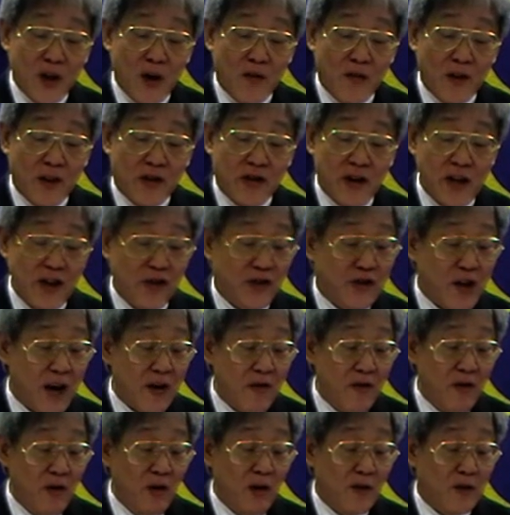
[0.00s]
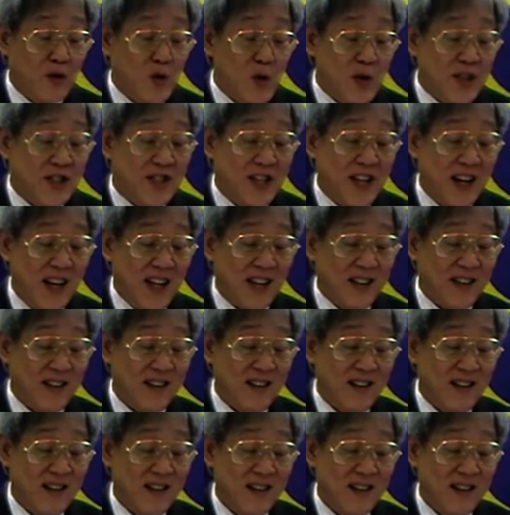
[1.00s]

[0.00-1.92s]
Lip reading: of the Attorney General of Switzerland